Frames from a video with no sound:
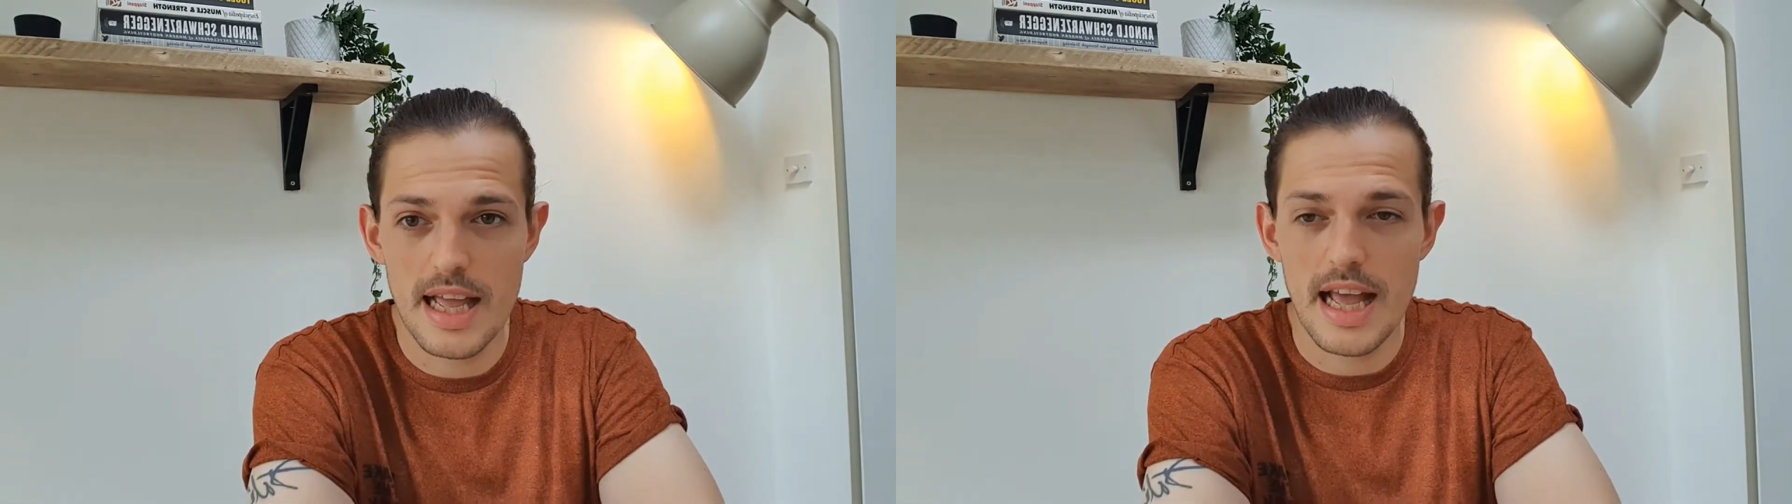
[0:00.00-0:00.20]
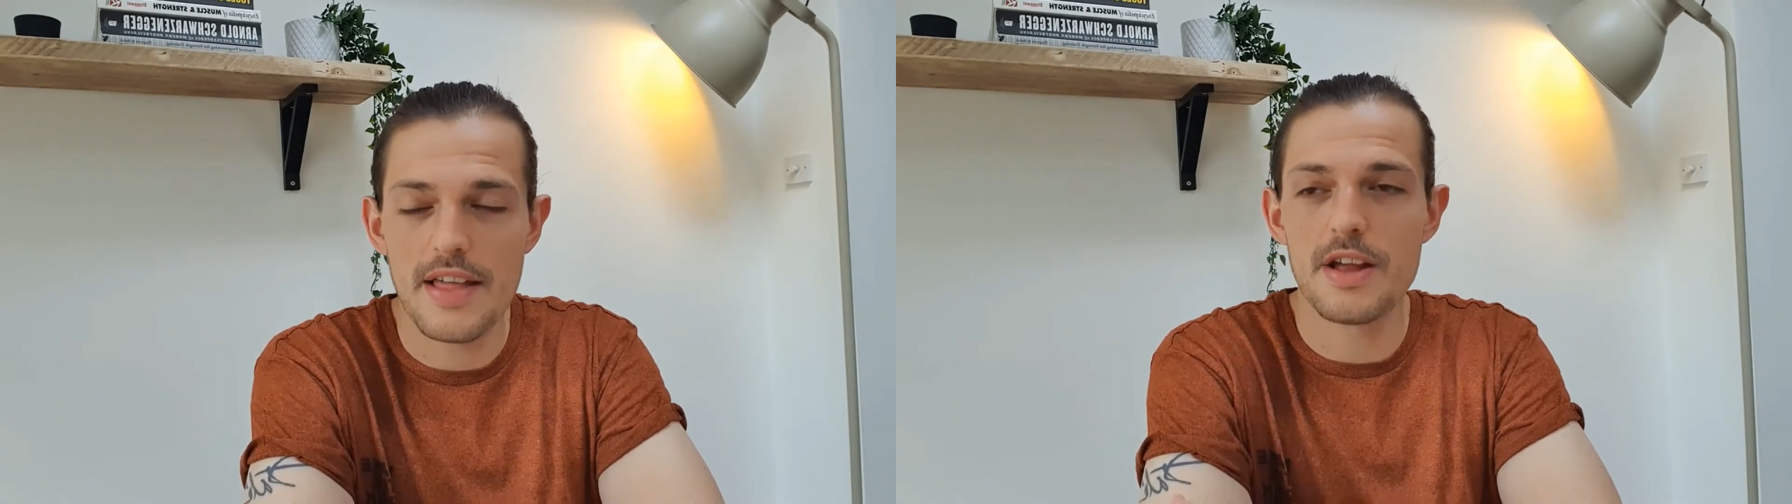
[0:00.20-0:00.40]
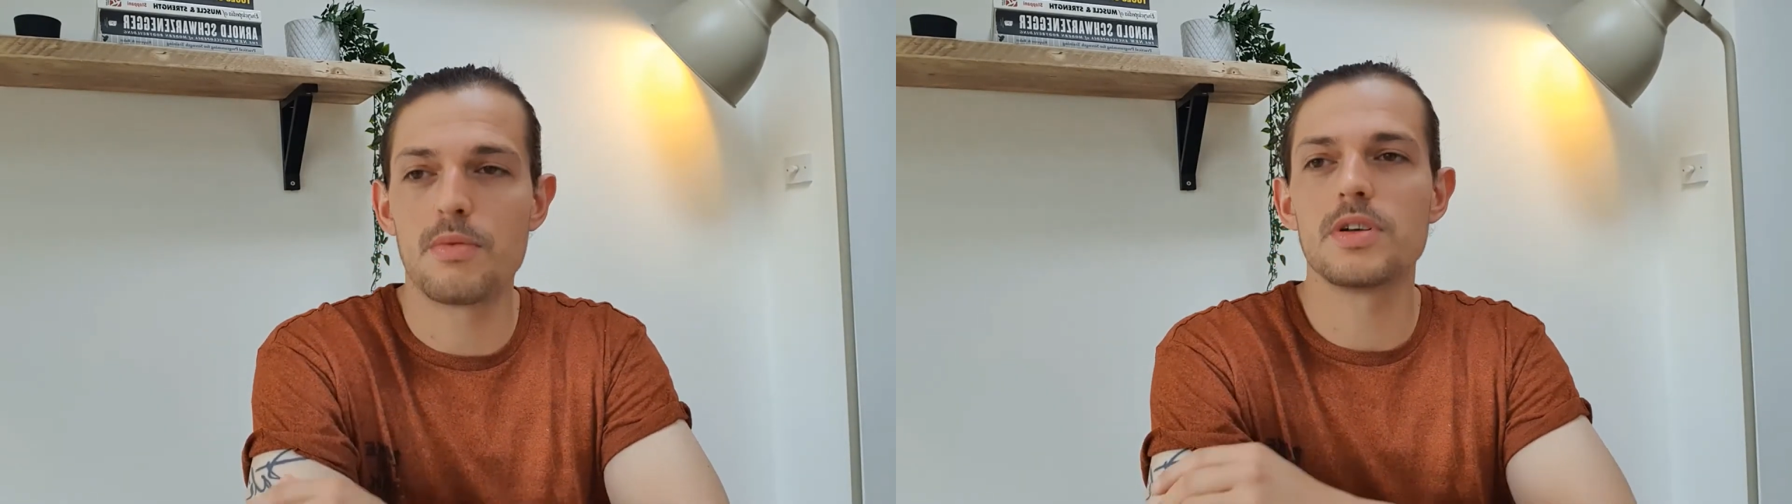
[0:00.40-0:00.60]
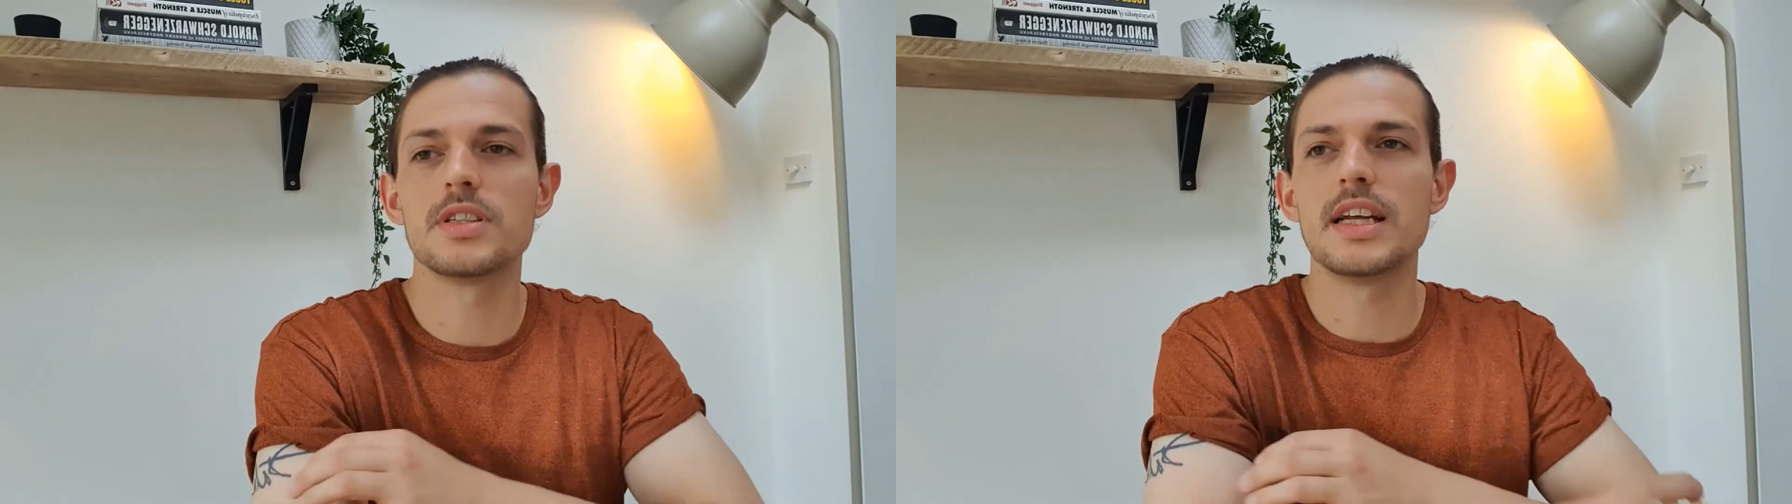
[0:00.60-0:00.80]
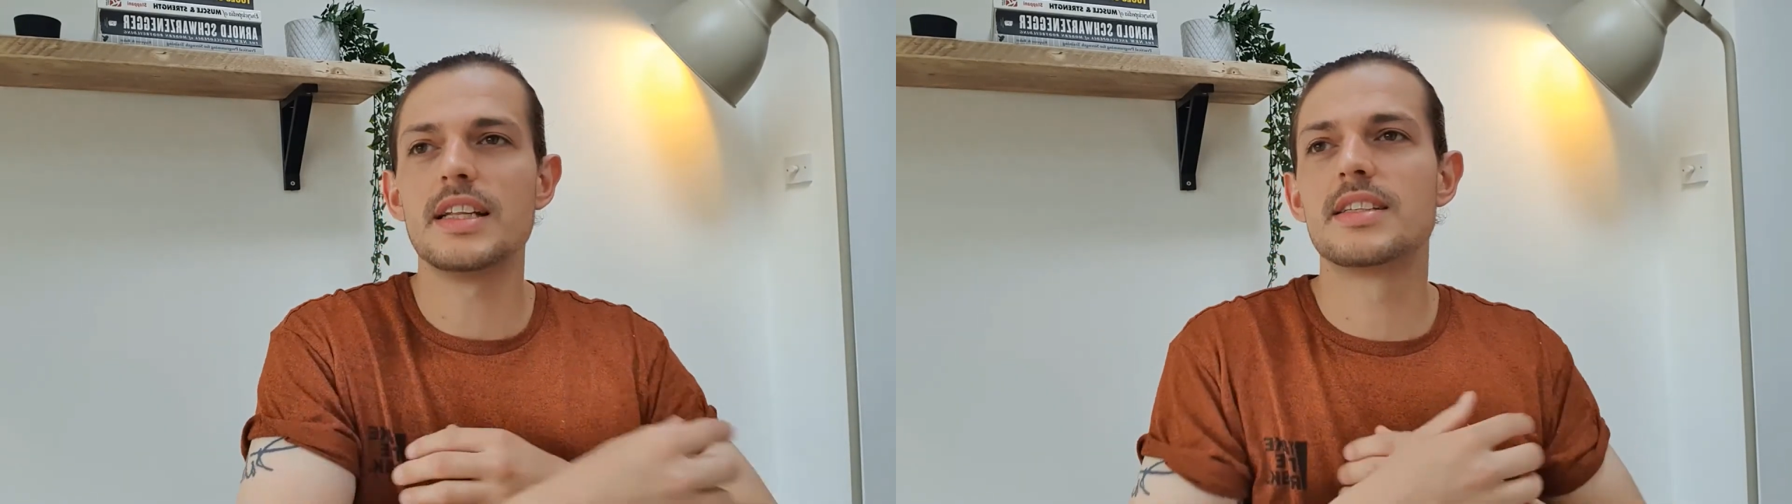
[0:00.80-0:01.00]
And it
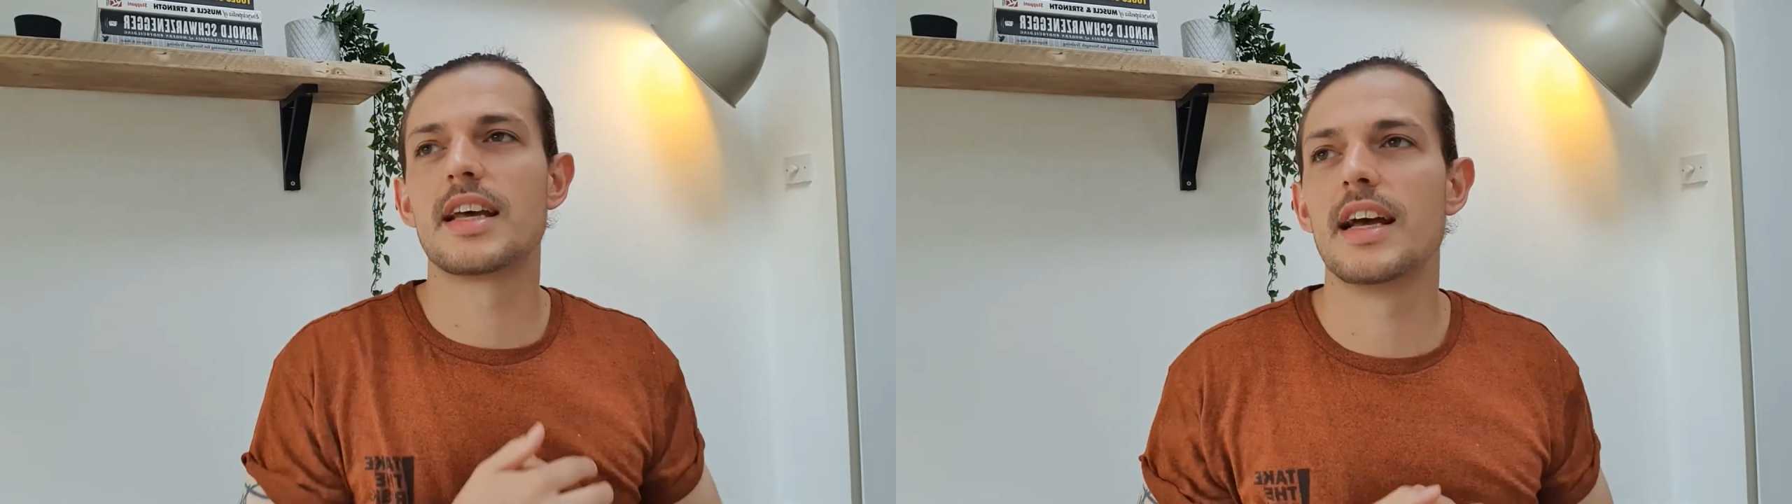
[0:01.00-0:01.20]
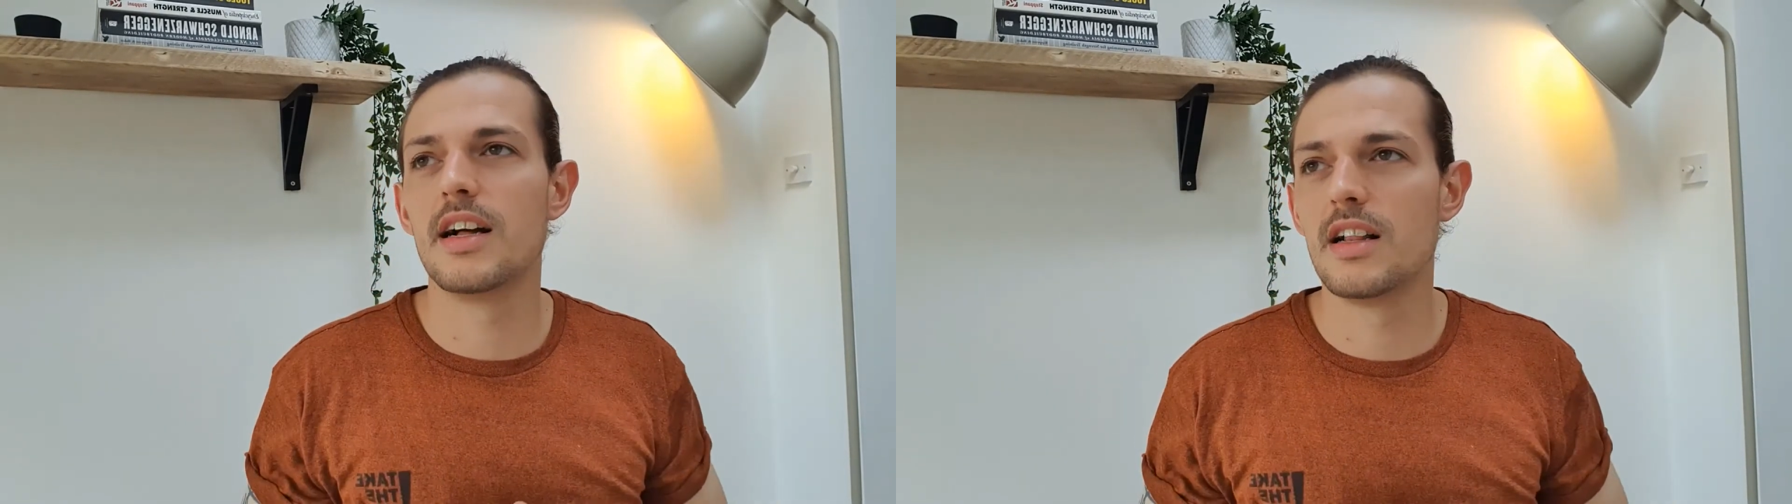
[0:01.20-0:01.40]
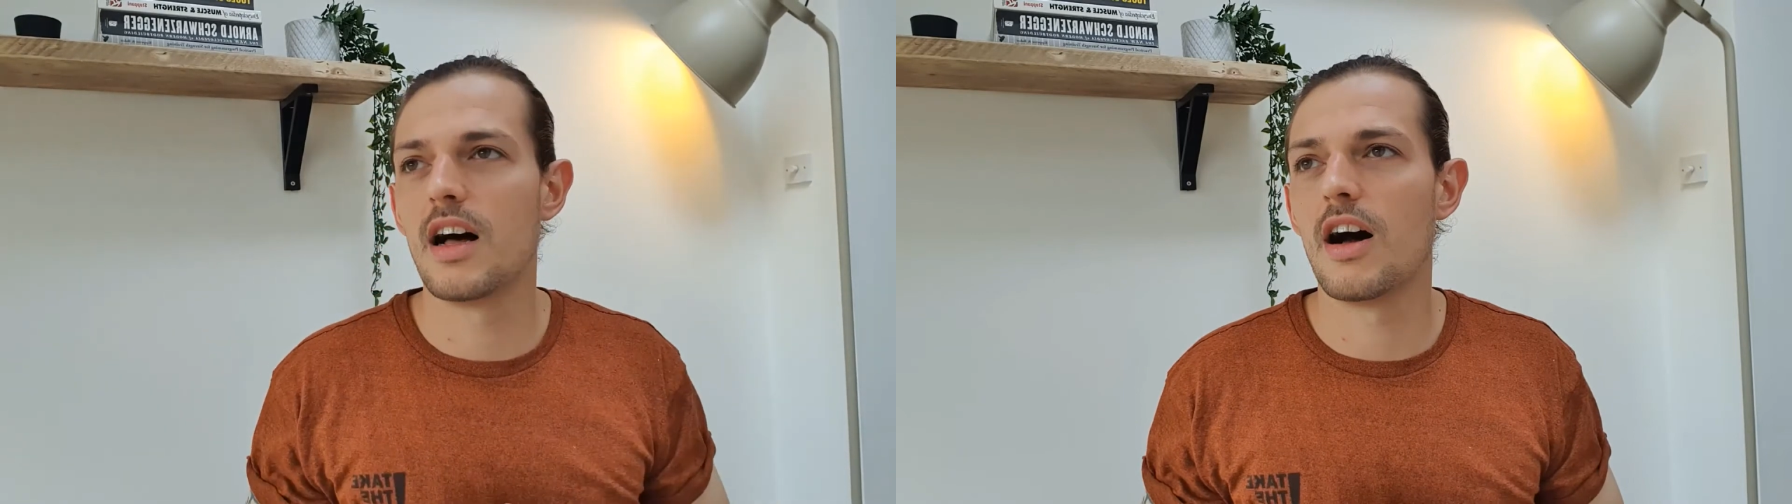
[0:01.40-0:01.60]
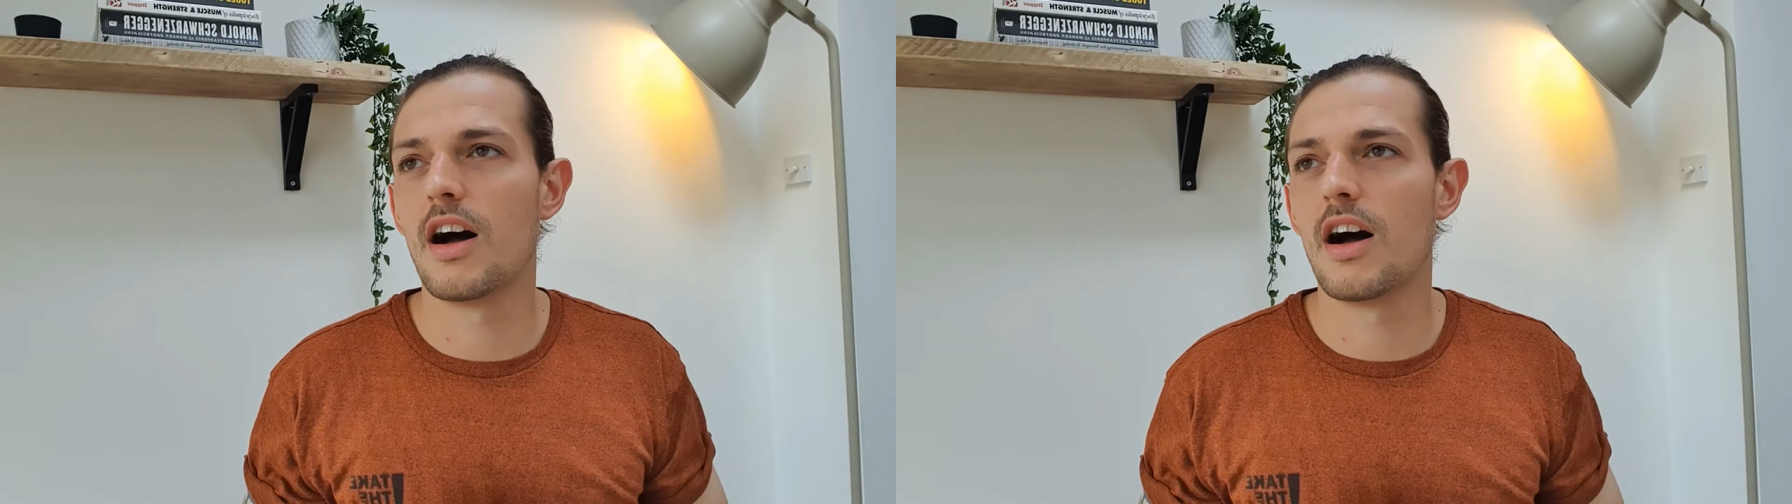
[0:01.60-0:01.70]
wasn't until